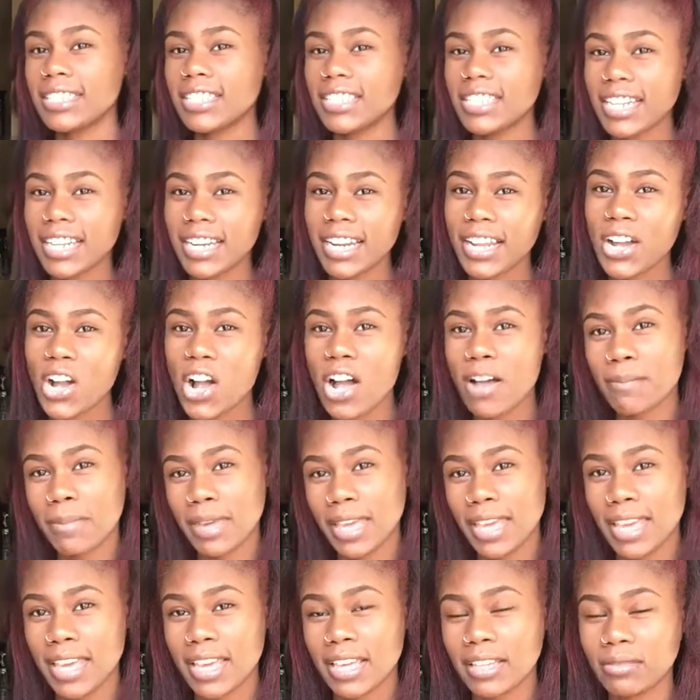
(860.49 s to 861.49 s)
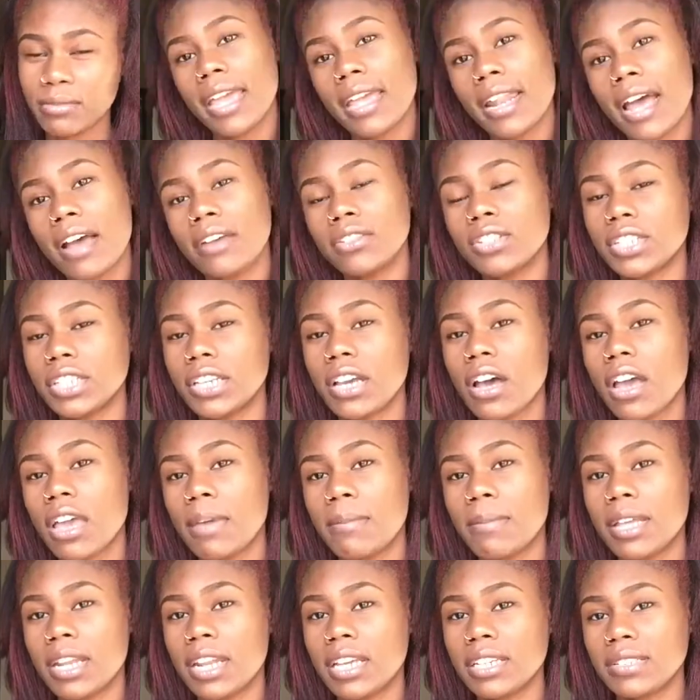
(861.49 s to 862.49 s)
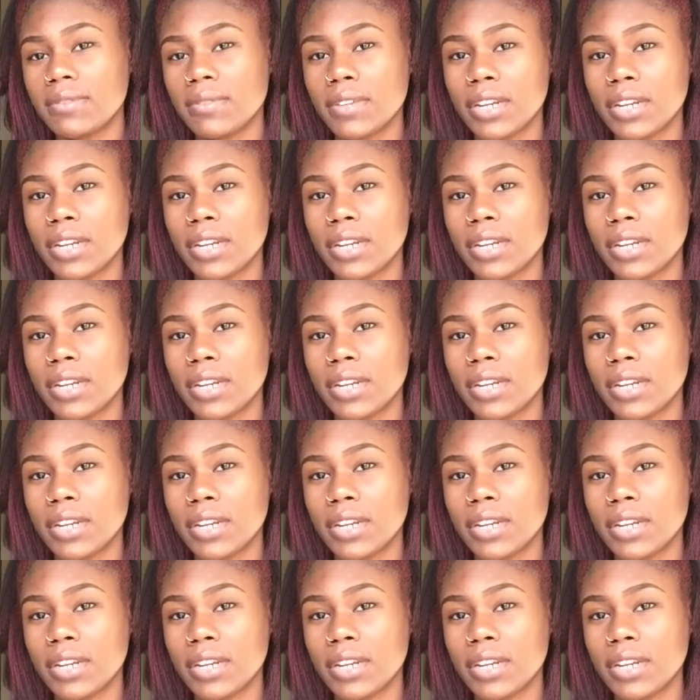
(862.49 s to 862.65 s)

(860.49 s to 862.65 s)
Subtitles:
cheating on me, and I'll see y'all in my next